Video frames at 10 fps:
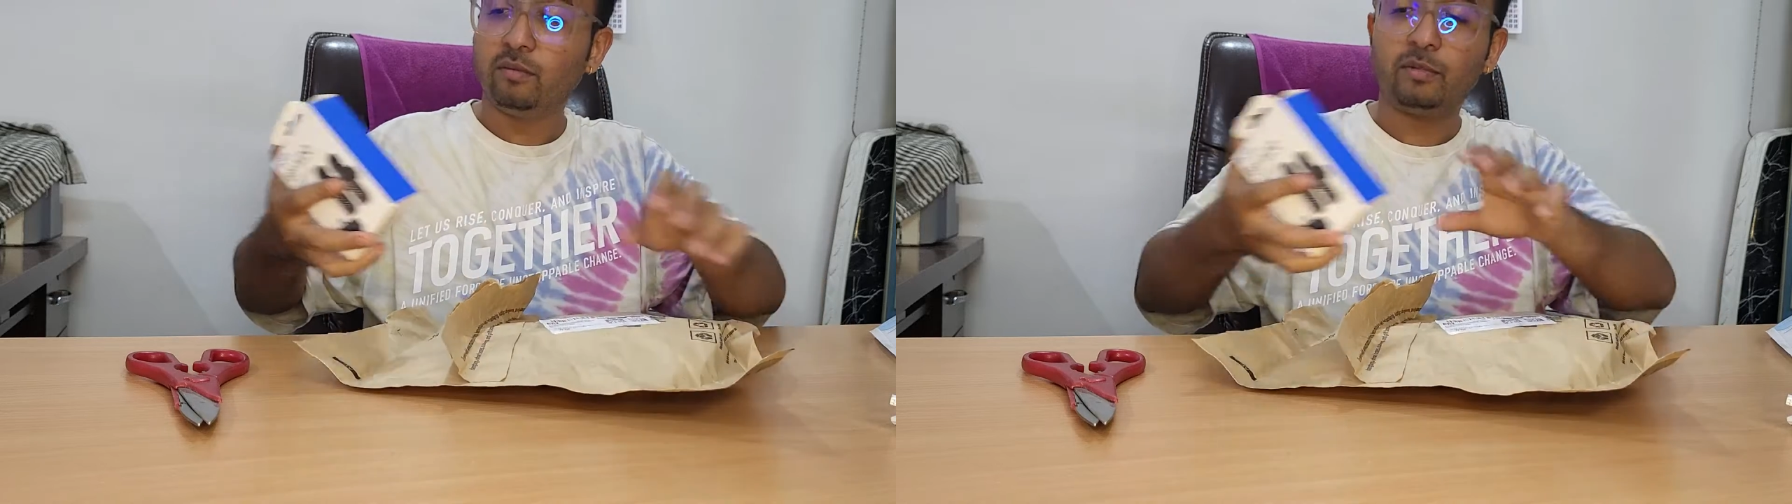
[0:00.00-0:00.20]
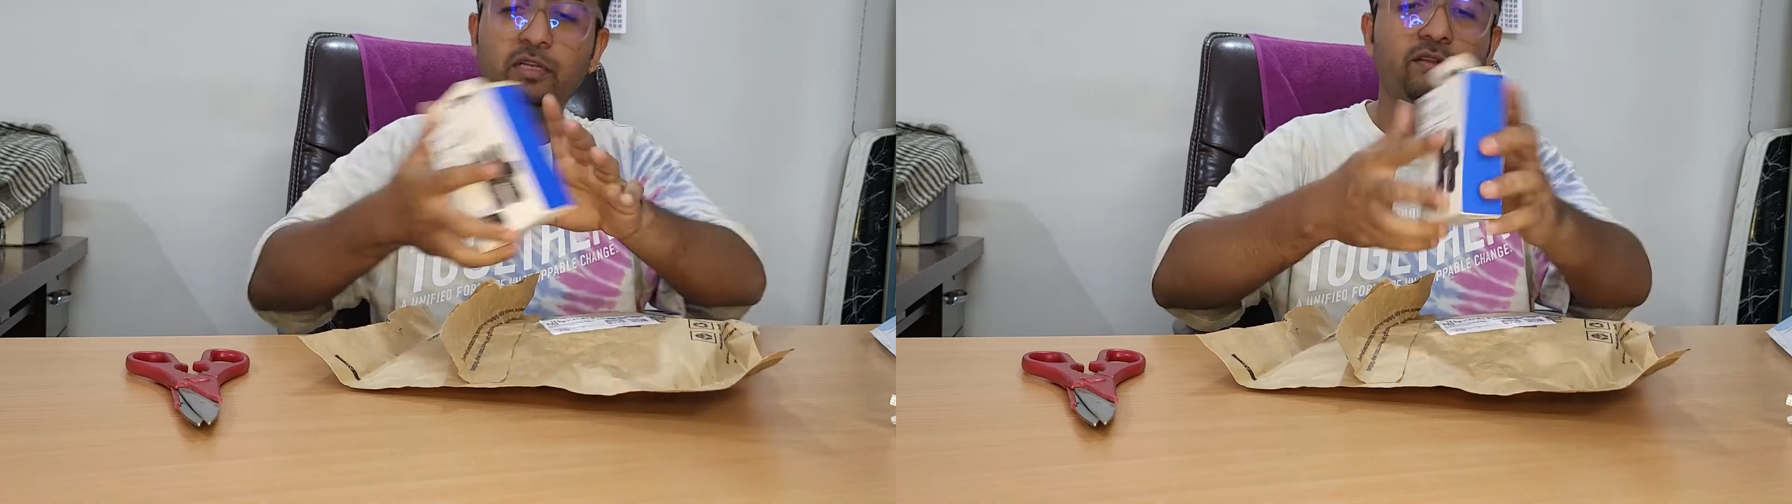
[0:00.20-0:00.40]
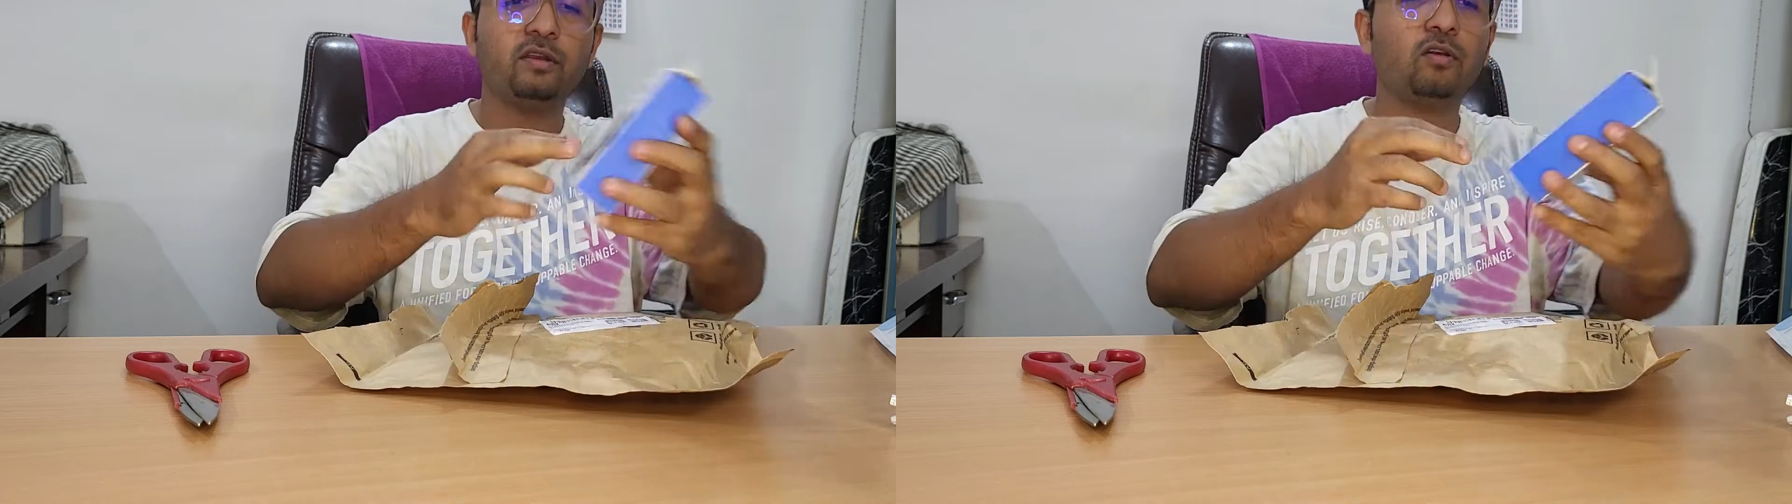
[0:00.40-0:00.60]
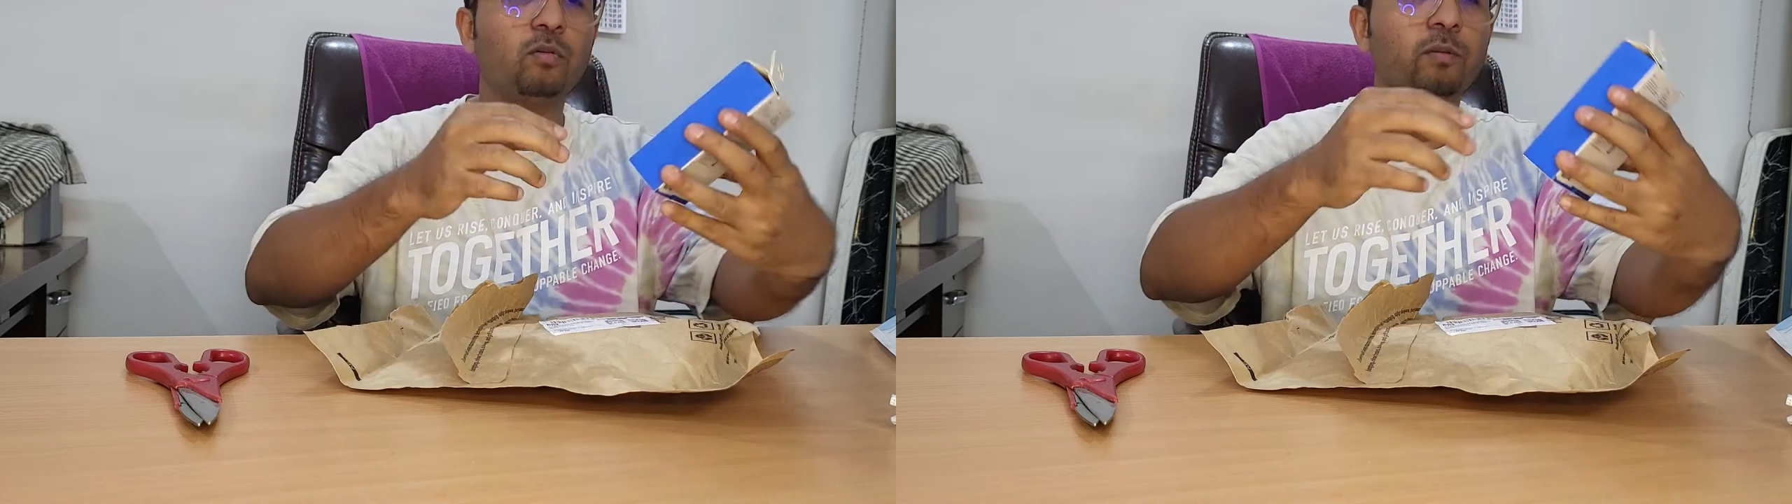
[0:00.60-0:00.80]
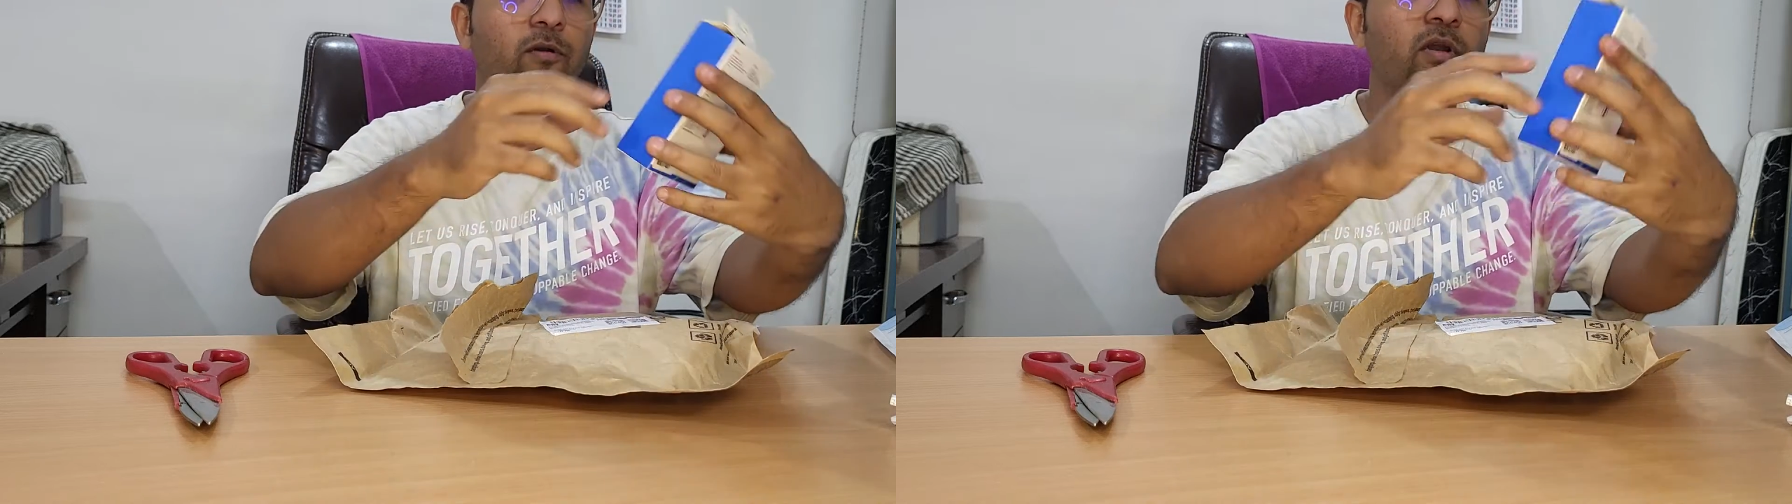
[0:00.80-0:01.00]
but these are
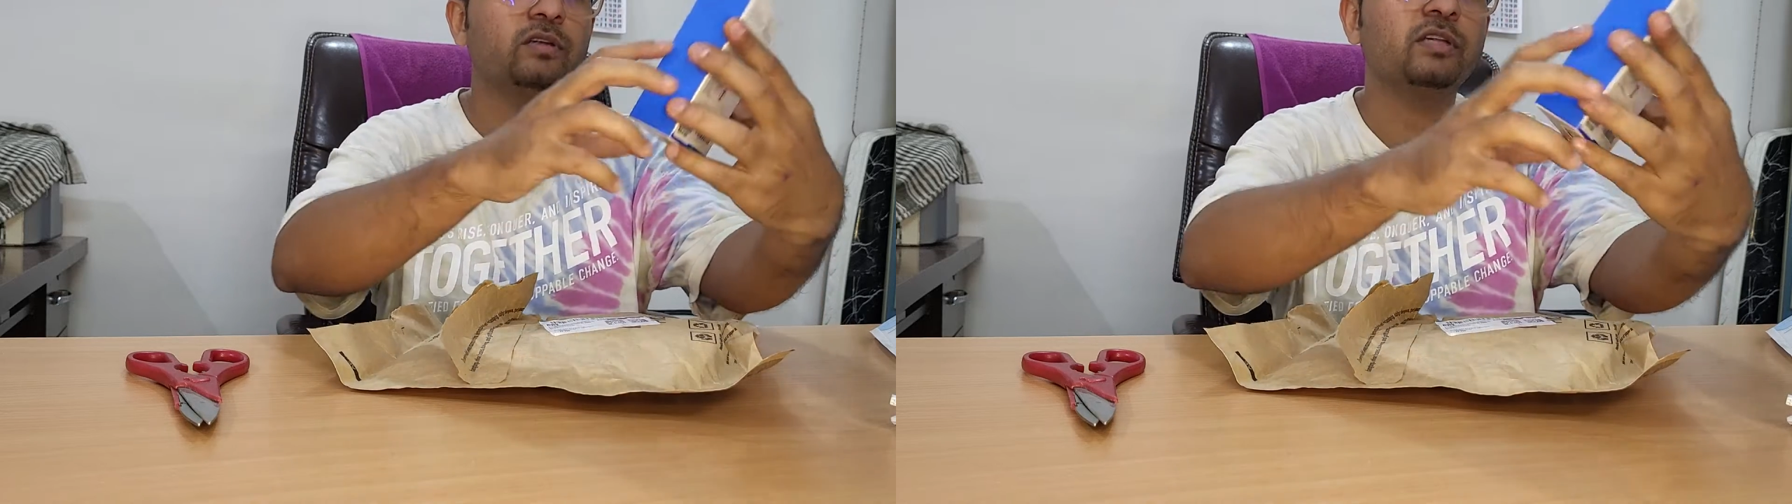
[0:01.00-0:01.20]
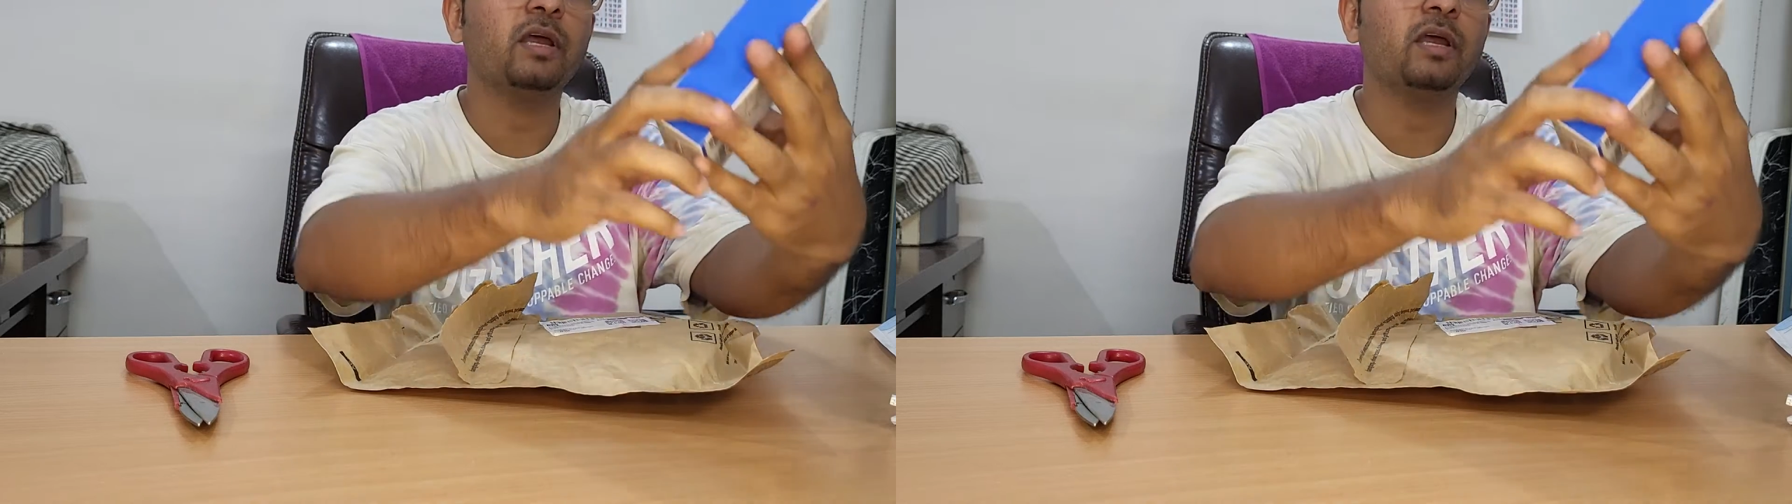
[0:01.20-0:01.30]
global products.